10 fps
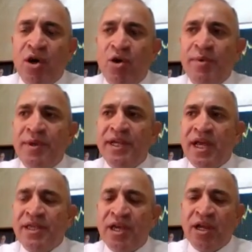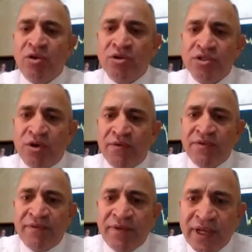the opening and the close
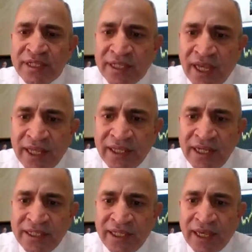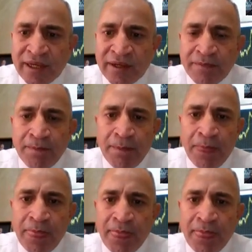of the first candlestick.